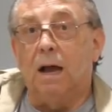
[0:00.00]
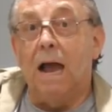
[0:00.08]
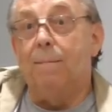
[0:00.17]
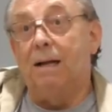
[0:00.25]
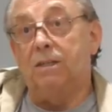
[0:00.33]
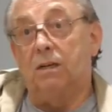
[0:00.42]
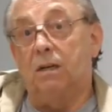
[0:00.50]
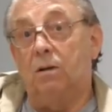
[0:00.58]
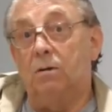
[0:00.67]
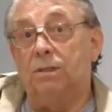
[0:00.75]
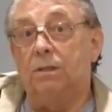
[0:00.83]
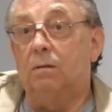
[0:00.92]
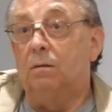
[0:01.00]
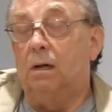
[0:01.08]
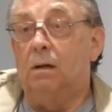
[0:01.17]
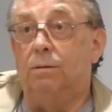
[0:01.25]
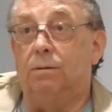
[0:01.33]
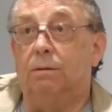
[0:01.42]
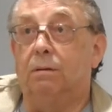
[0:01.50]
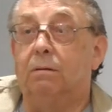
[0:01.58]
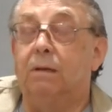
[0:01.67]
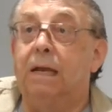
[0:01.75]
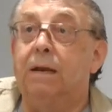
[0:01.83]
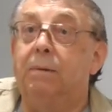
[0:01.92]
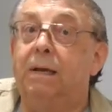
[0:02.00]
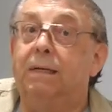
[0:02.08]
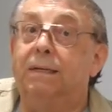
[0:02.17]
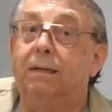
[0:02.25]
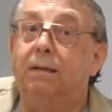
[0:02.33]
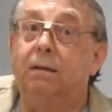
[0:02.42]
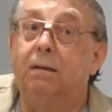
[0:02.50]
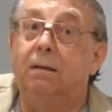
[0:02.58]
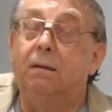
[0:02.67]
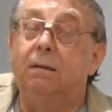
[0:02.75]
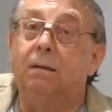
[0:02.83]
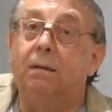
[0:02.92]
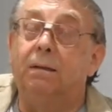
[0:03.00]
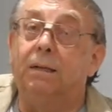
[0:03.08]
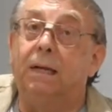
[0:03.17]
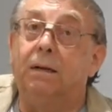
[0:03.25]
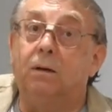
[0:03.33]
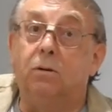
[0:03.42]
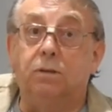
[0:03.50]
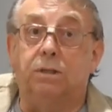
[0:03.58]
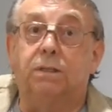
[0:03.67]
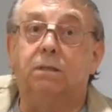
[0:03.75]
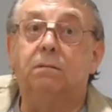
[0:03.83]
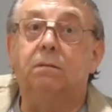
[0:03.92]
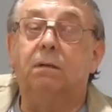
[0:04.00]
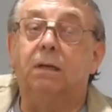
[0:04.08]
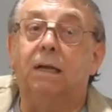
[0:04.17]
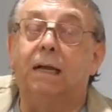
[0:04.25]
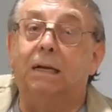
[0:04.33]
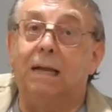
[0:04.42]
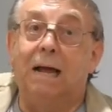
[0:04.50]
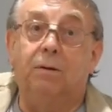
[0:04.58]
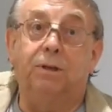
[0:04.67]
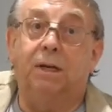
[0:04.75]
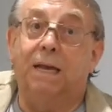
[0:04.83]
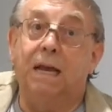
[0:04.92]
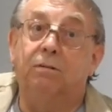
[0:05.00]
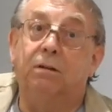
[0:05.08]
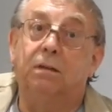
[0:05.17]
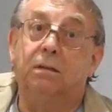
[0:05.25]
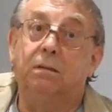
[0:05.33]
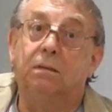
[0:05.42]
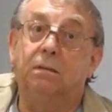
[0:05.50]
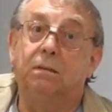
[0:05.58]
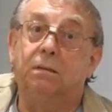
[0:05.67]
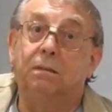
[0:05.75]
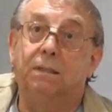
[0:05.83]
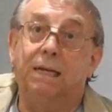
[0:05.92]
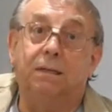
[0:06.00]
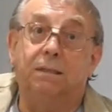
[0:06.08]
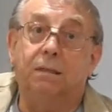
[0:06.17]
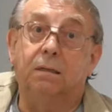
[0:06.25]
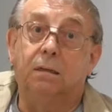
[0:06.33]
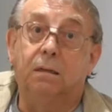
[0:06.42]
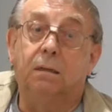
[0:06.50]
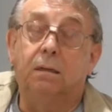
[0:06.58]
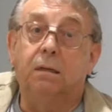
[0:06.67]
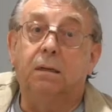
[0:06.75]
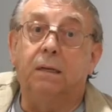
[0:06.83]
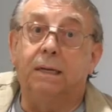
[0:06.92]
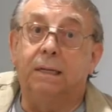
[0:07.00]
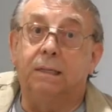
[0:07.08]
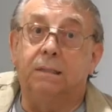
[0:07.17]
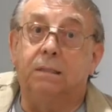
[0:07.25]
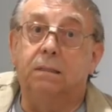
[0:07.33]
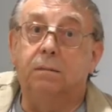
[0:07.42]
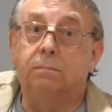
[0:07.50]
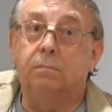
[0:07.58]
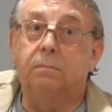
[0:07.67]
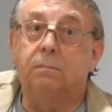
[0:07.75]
I am actually also in a meeting that looks at how the Carer Centre is